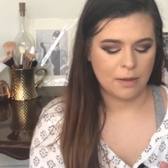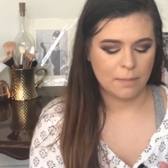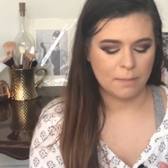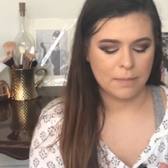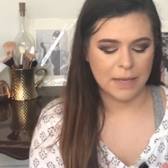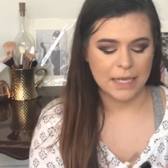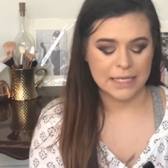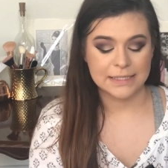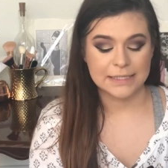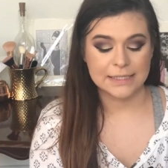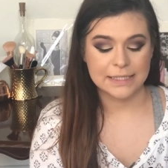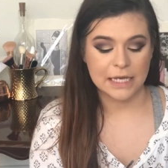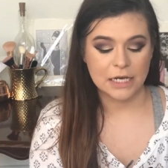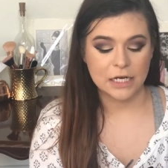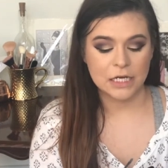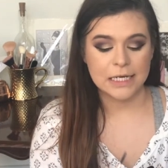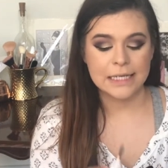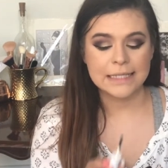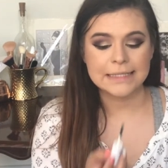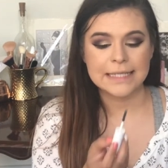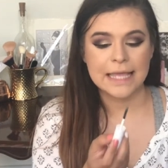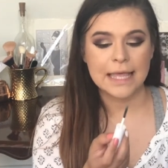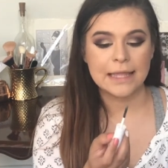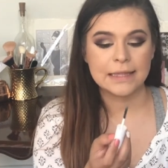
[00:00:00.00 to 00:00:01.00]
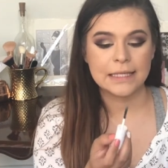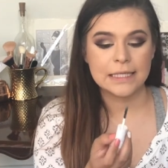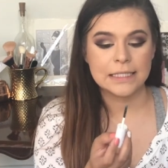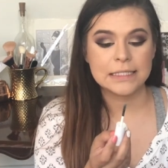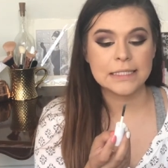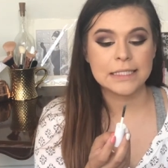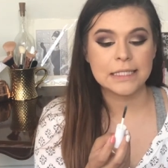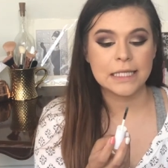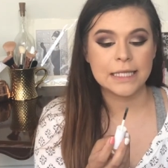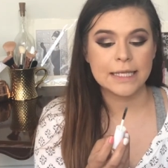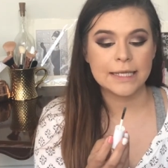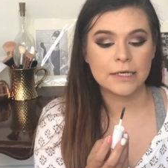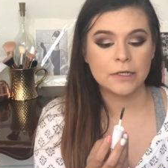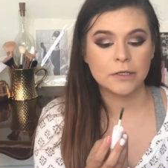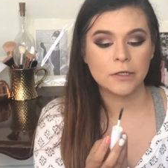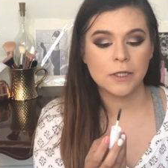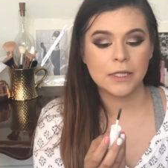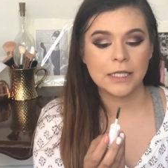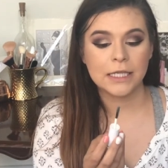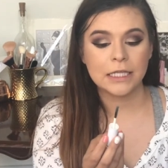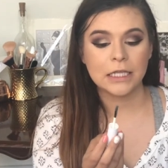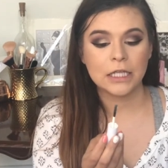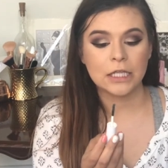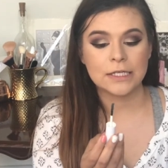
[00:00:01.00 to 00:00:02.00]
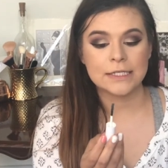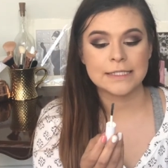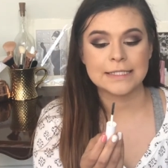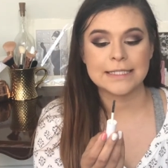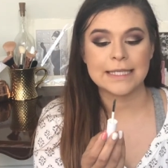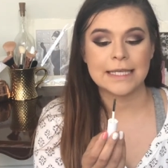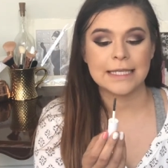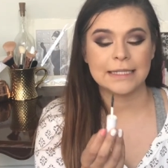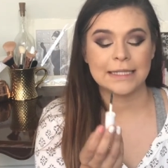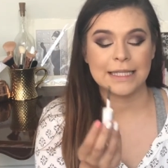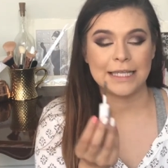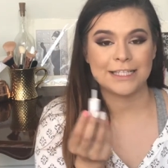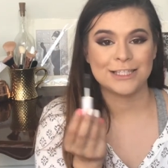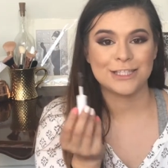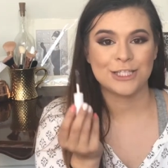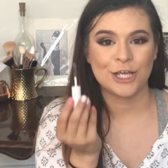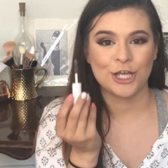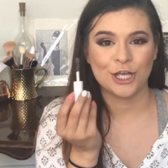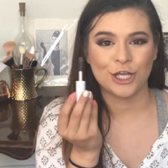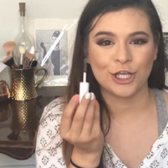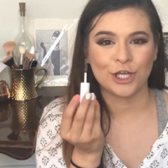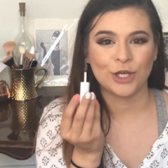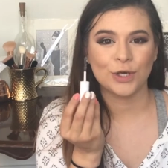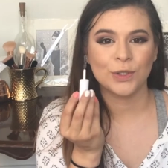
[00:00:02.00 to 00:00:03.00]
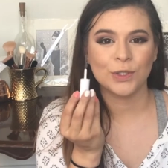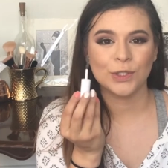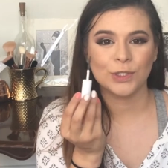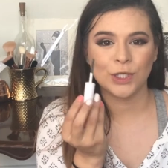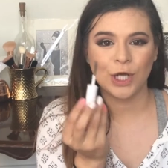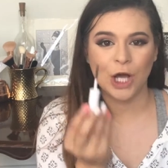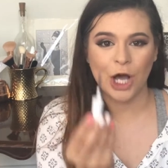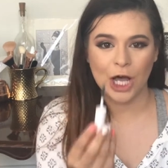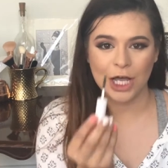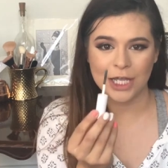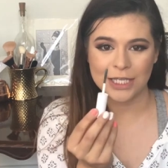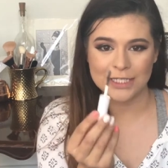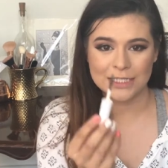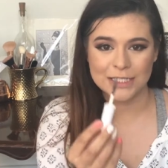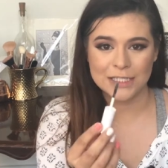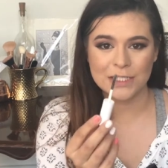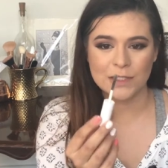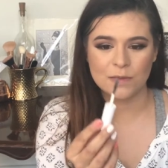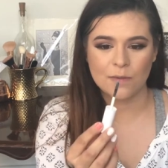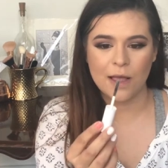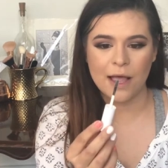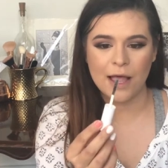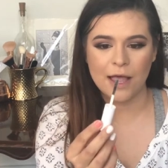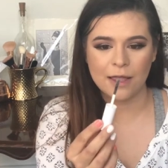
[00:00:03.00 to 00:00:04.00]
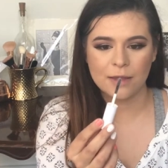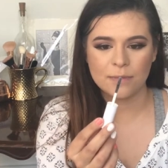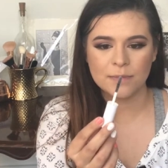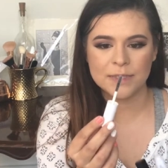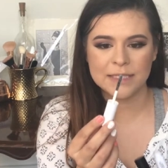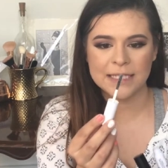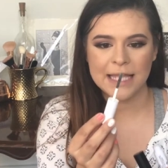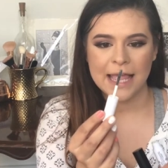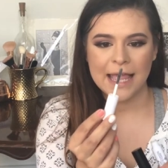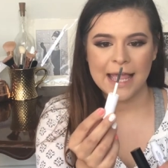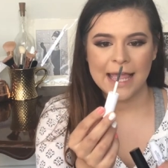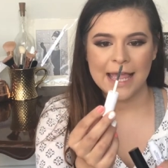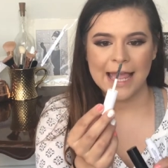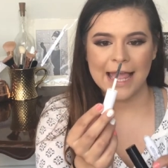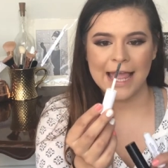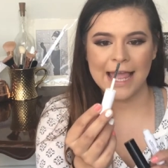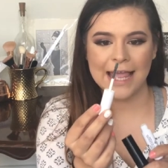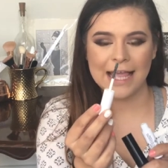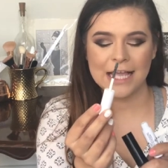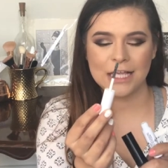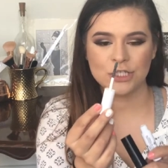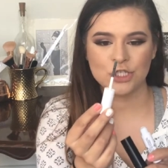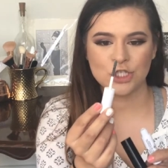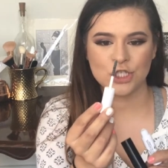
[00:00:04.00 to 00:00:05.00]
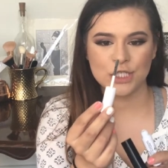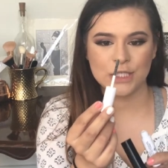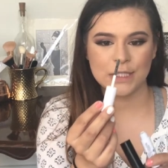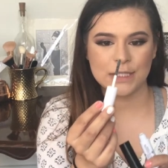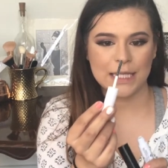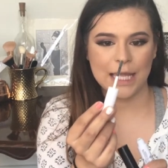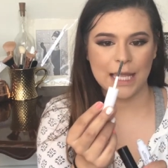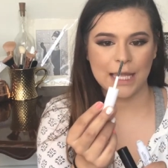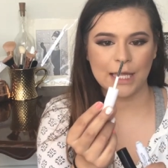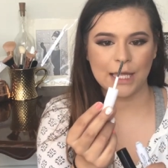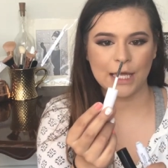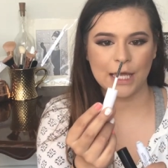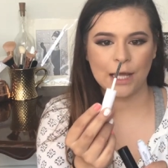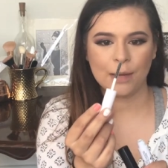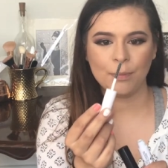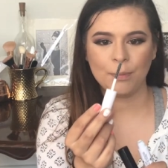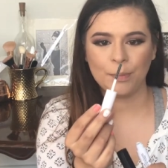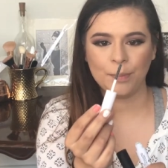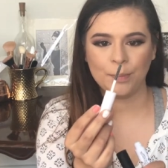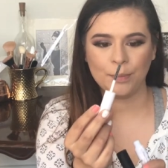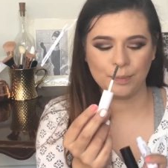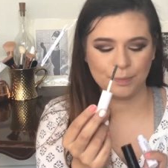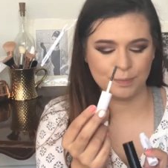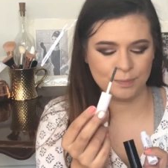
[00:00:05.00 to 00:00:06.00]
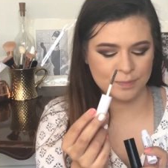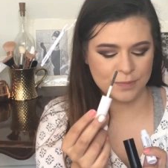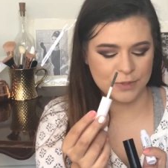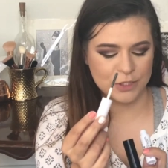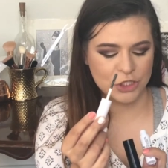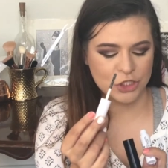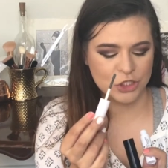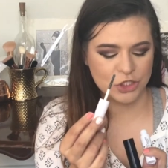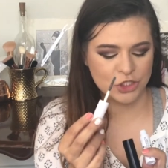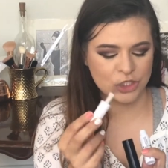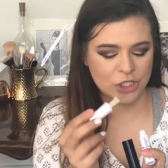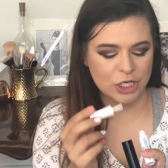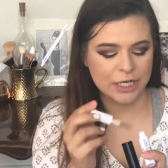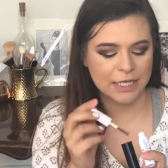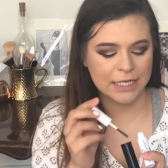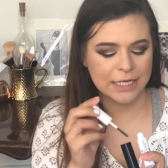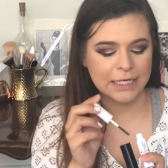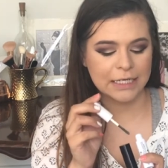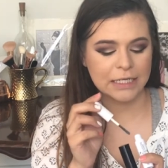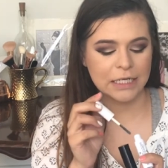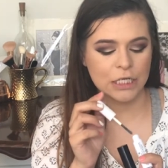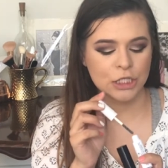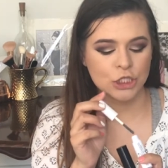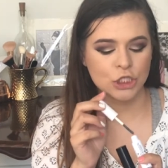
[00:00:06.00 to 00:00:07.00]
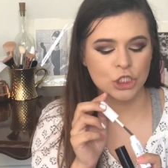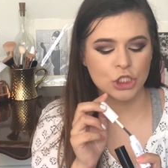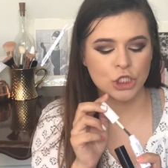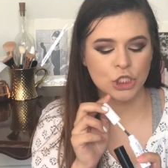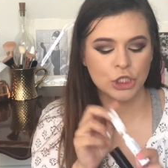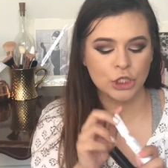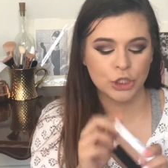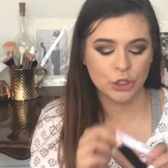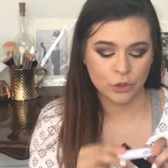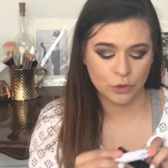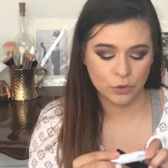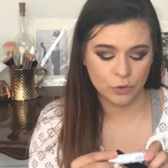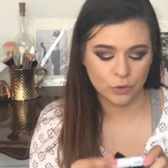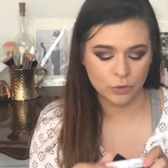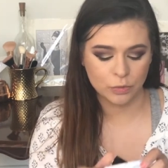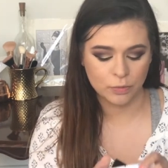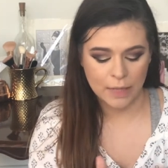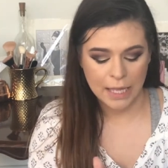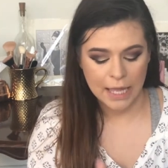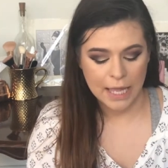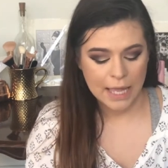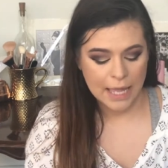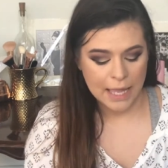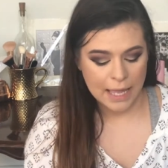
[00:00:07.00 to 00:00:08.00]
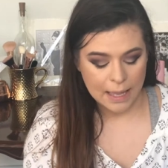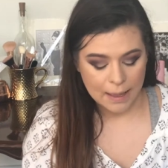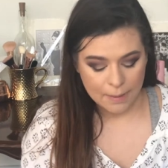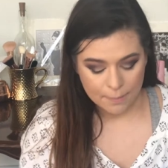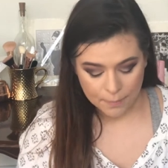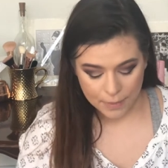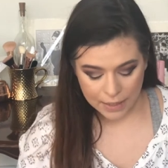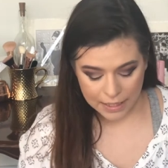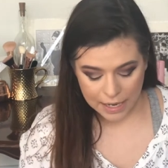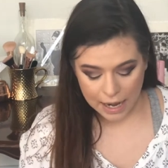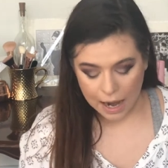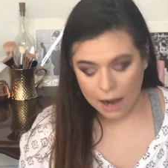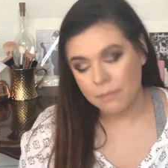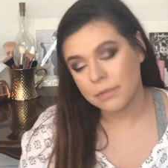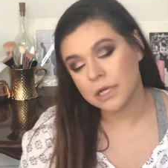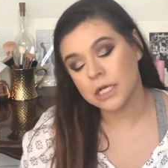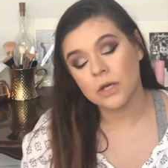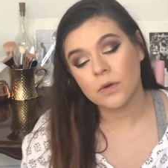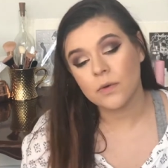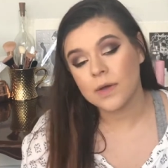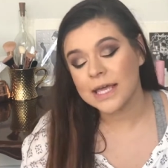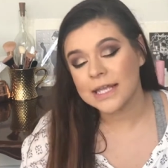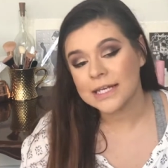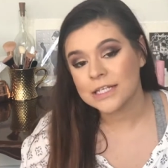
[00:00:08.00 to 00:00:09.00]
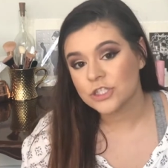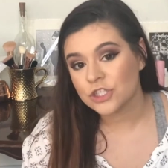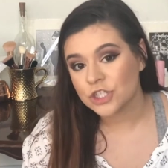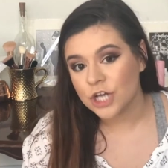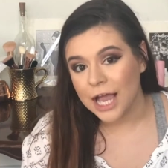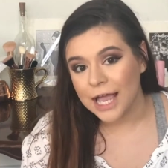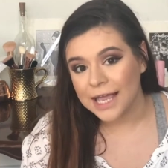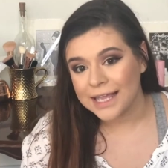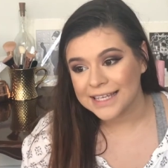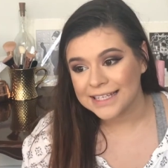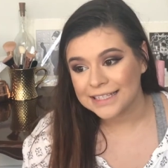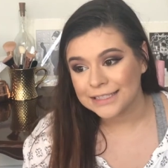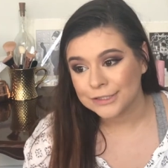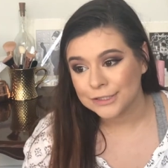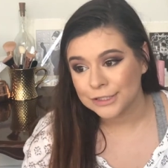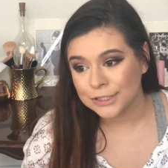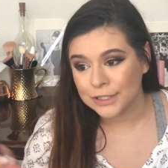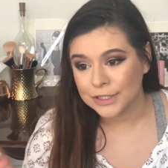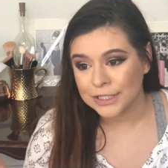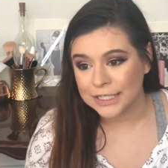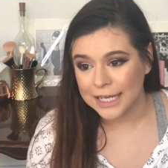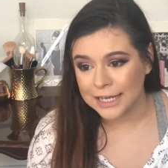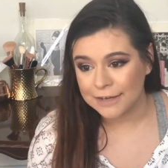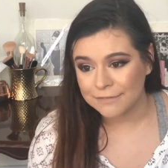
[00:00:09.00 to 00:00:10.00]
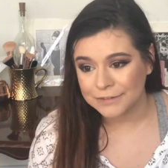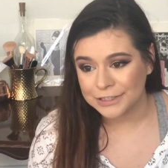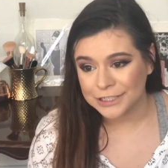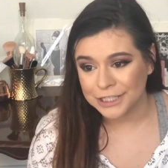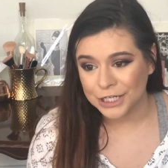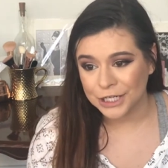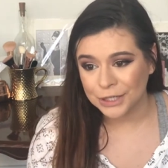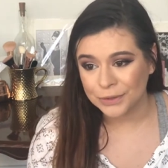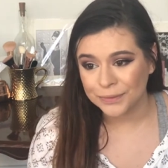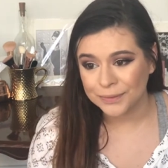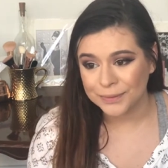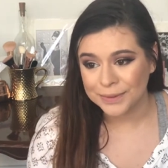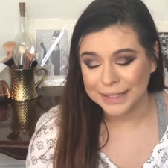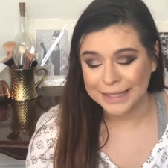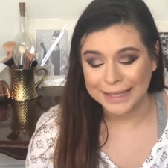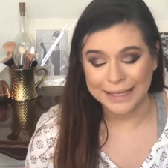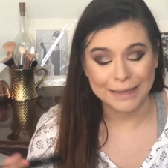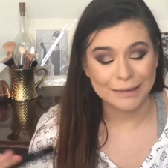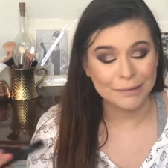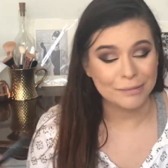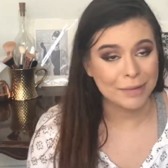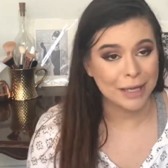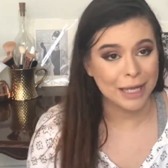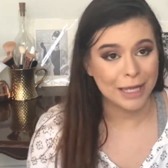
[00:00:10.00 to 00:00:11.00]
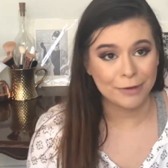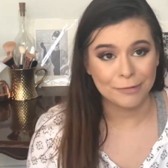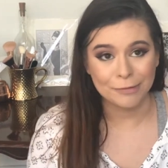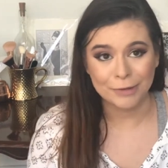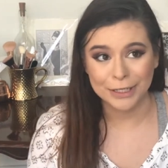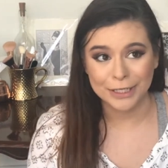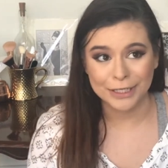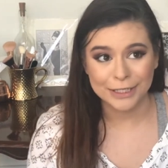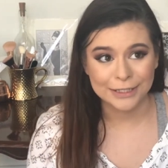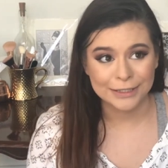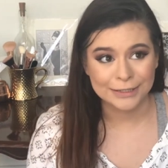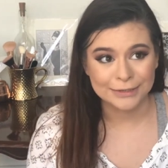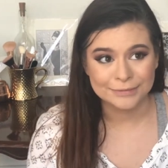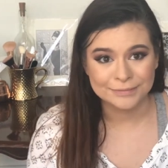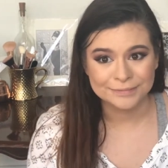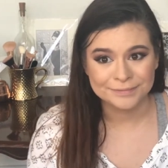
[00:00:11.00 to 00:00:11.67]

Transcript: mascaras and this literally looks like they took cotton swabs and just like a, stuck it in a tube. But I'm gonna go ahead and try it. You never know, it might work.